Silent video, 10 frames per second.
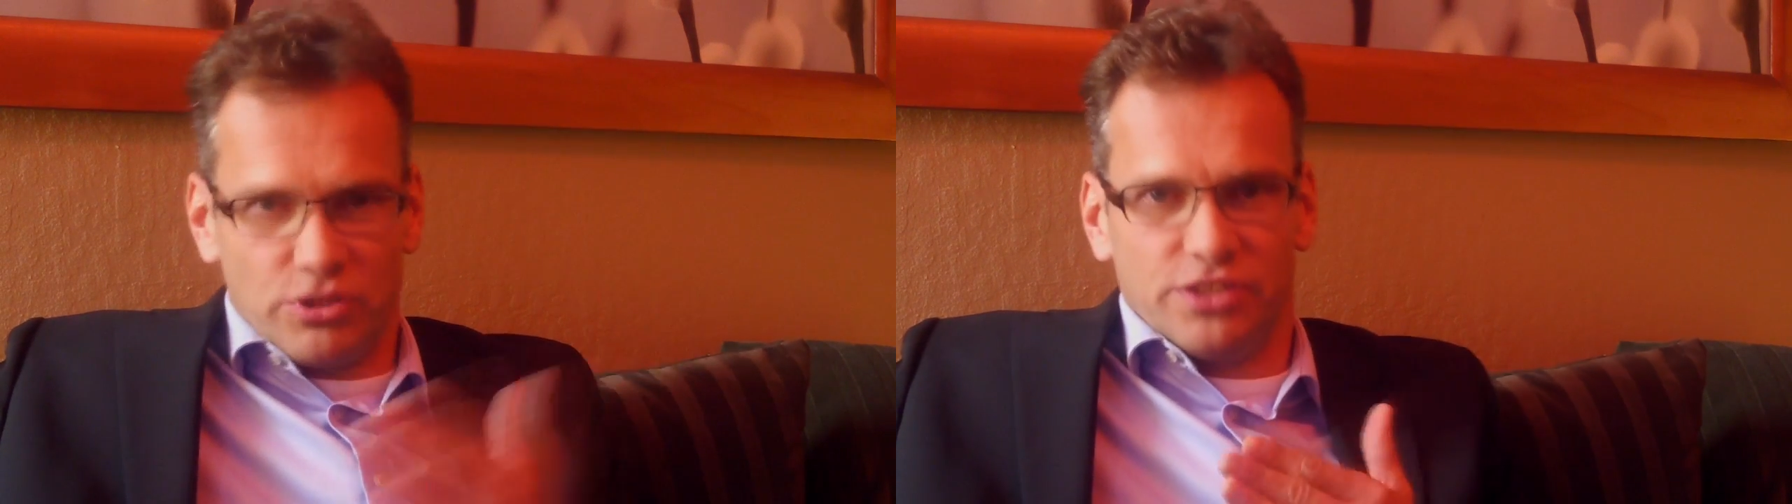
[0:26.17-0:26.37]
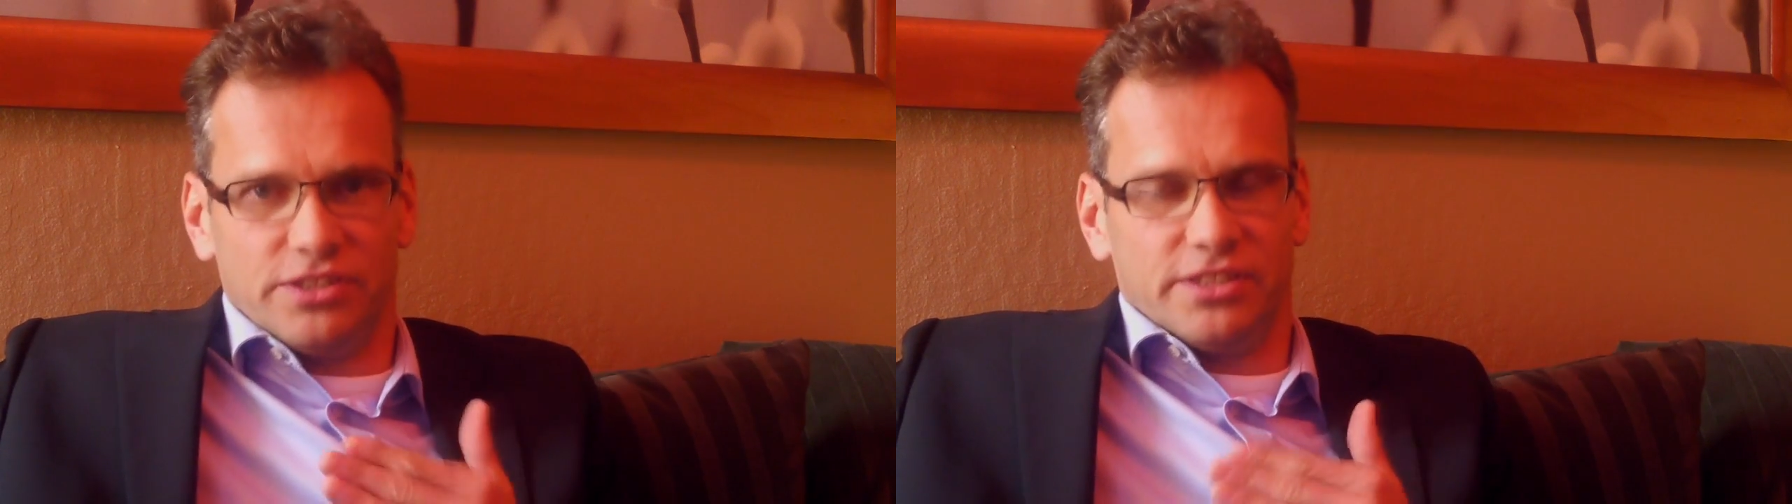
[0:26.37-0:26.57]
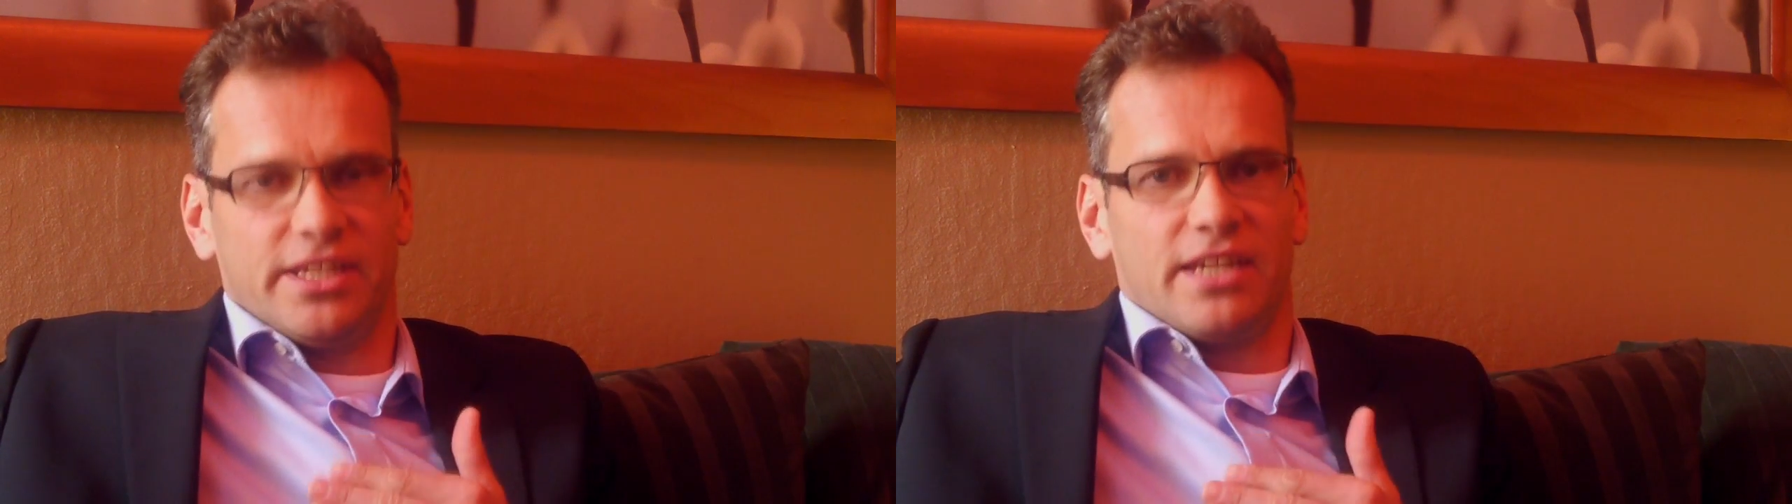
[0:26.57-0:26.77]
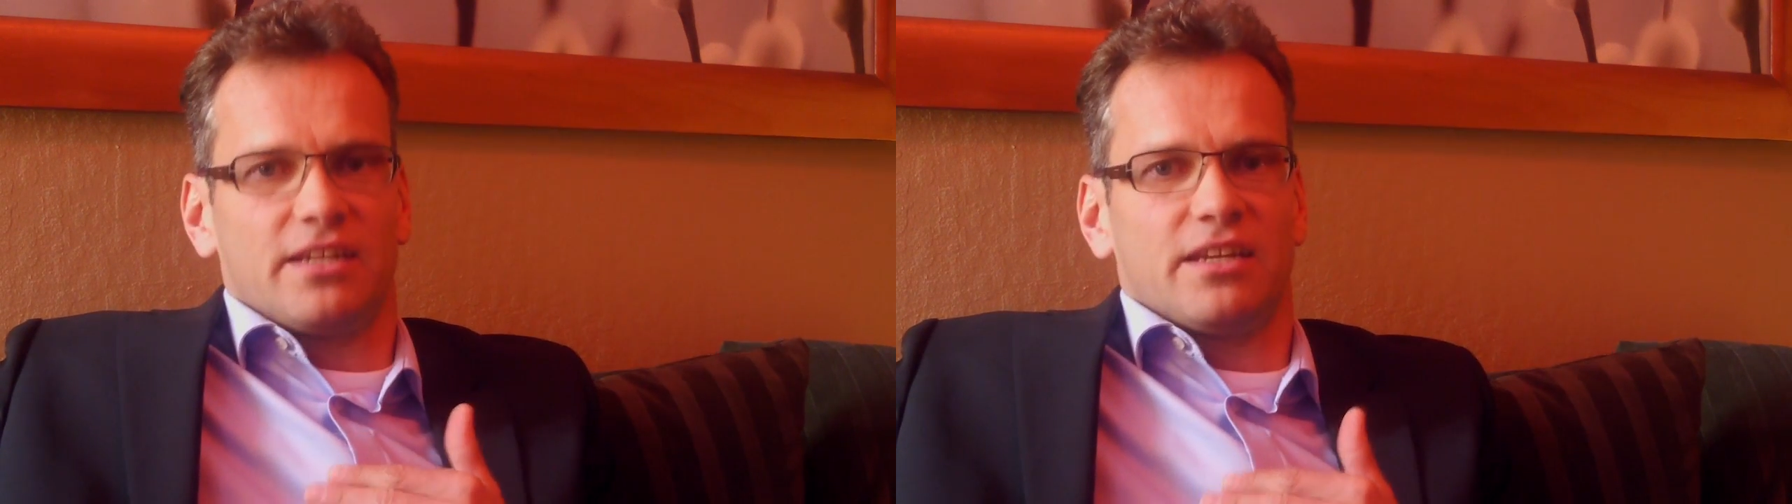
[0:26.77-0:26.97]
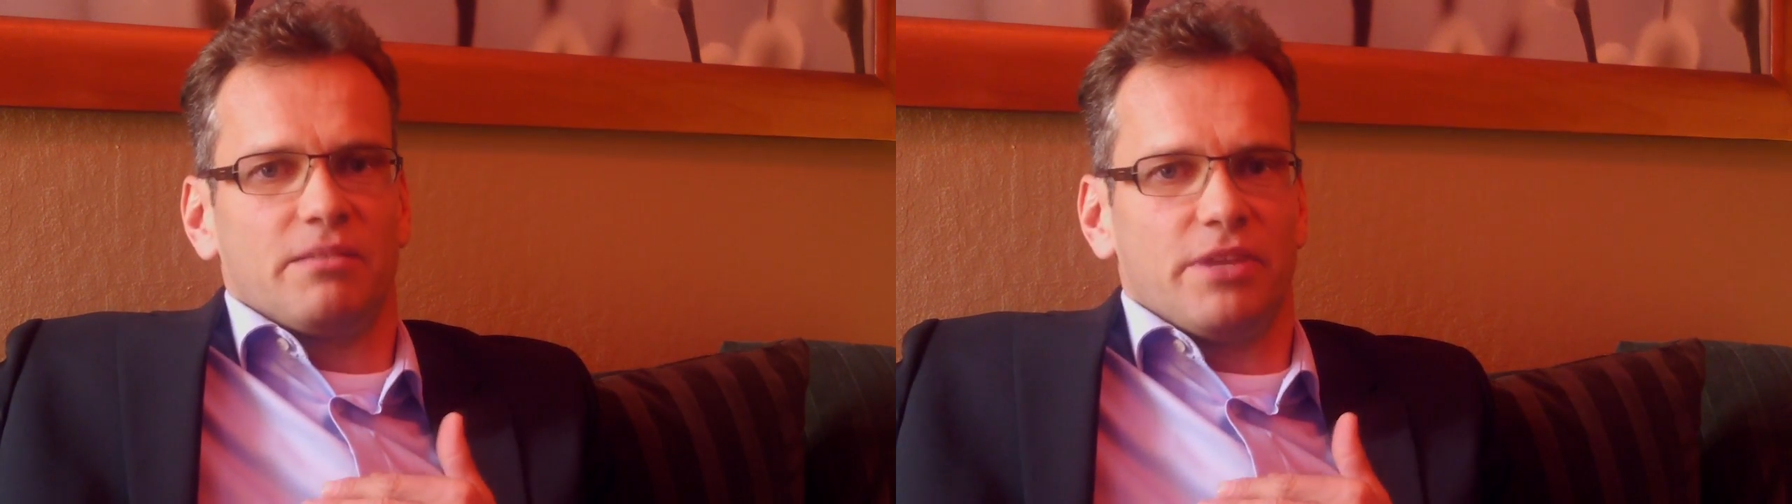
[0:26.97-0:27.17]
which is the
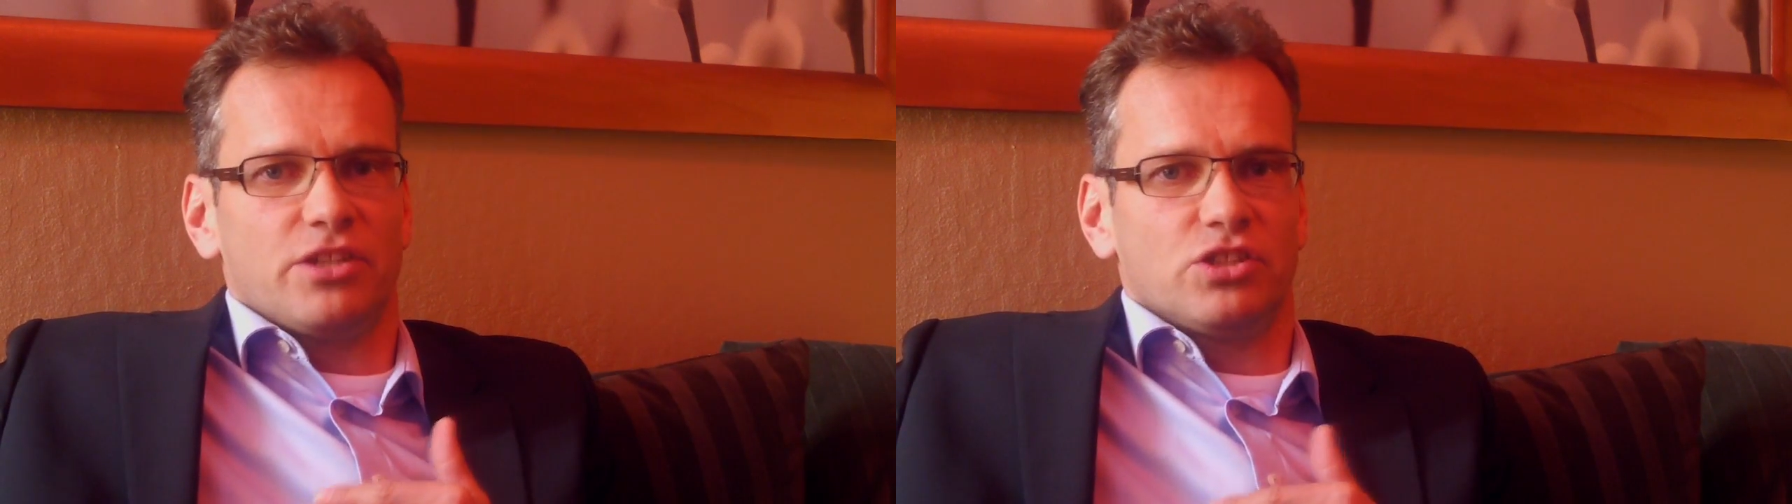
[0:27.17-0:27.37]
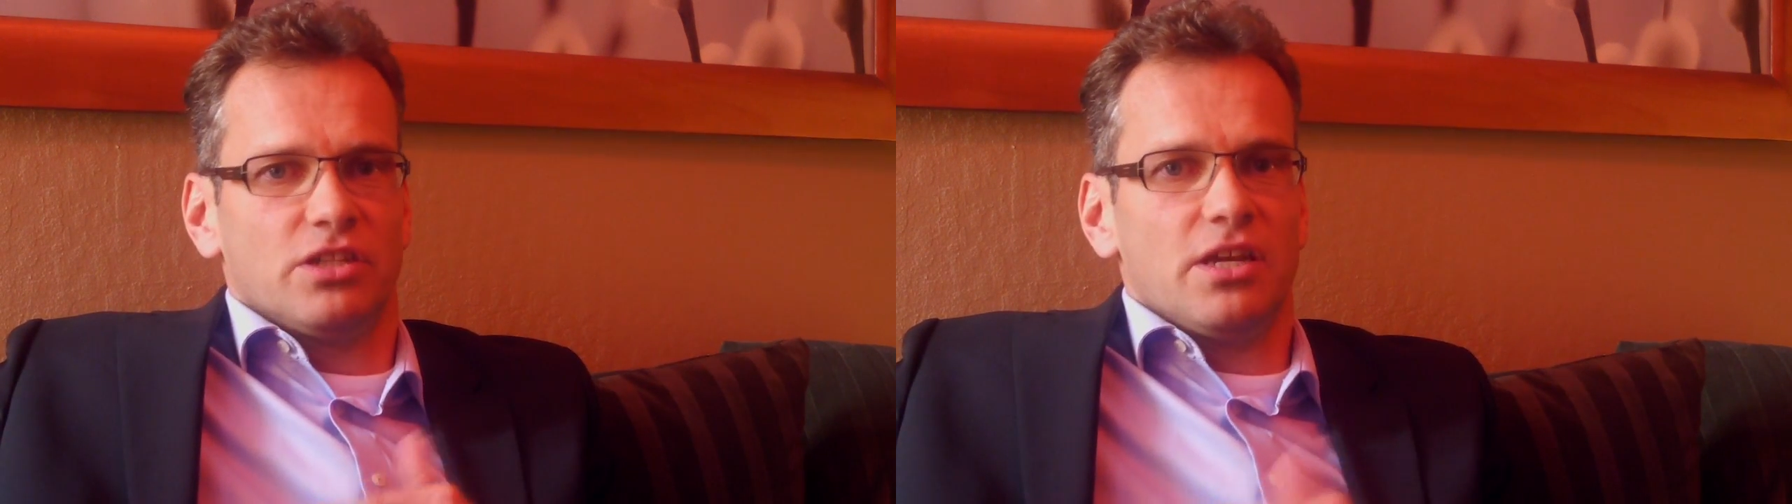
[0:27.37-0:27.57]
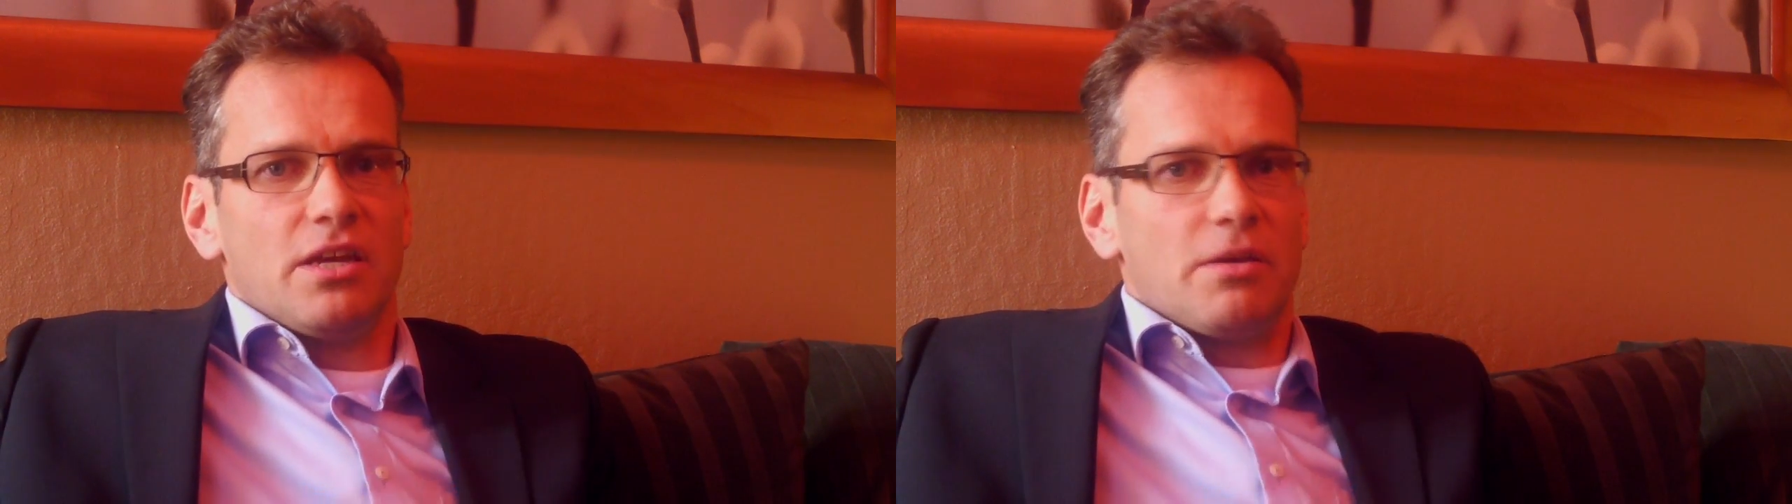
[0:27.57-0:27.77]
second dimension,